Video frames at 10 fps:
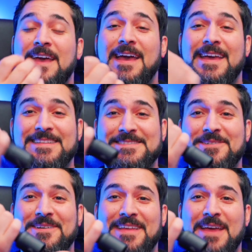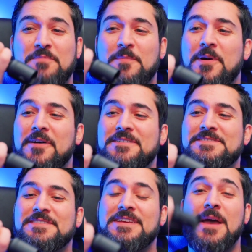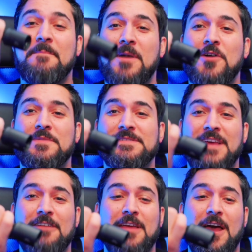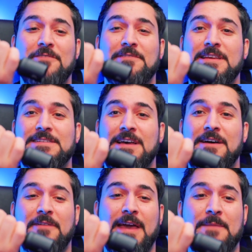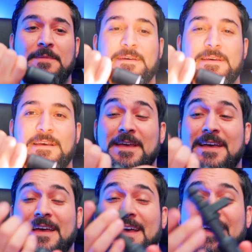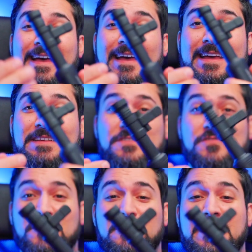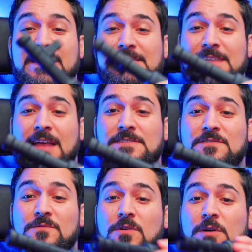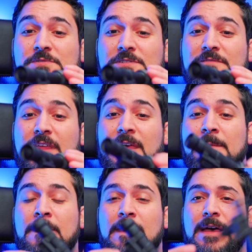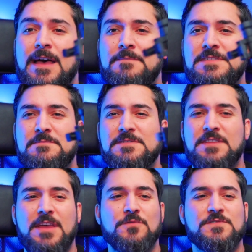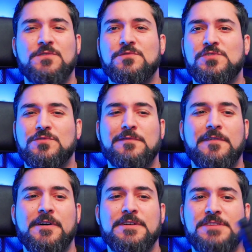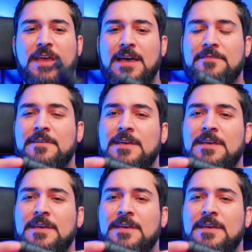It's got their proprietary momentary only tail cap. It's a truly tactical option there, similar to the old school Surefires you have,